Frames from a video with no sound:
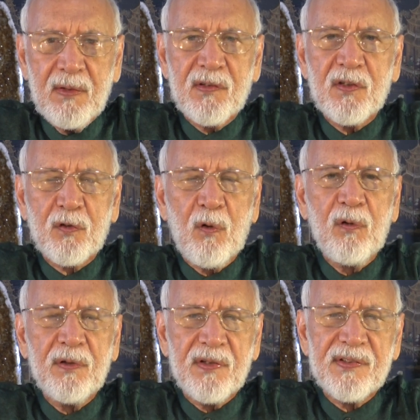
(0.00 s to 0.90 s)
This is
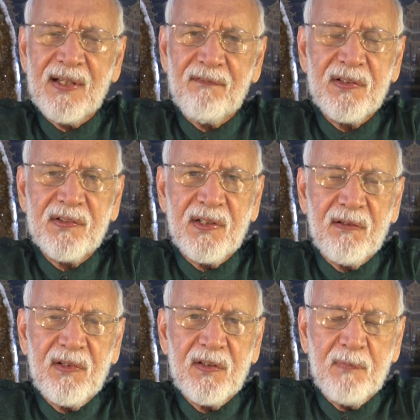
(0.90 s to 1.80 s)
called the 7
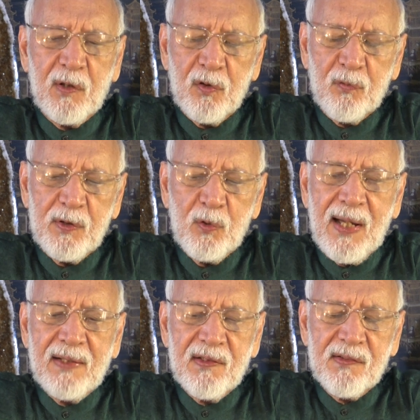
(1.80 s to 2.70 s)
series, because when you
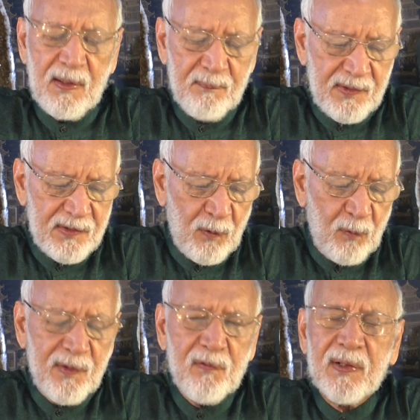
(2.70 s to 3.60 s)
add these numbers, they
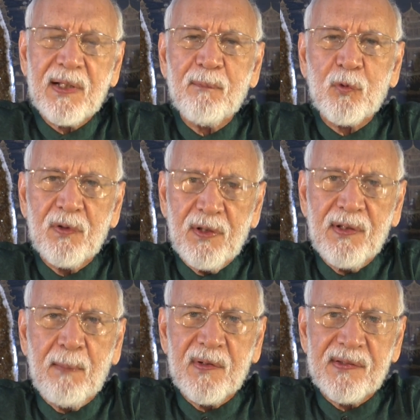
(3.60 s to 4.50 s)
always will come to the
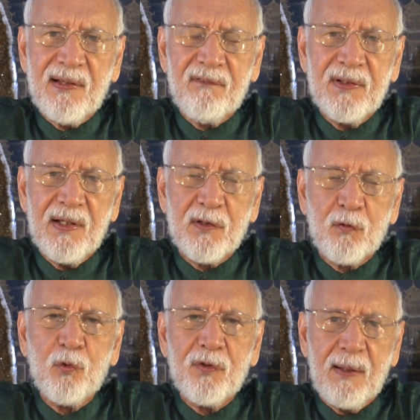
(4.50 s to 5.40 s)
number 7 as the
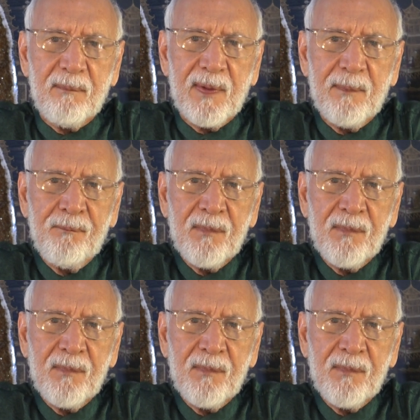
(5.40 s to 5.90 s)
root number.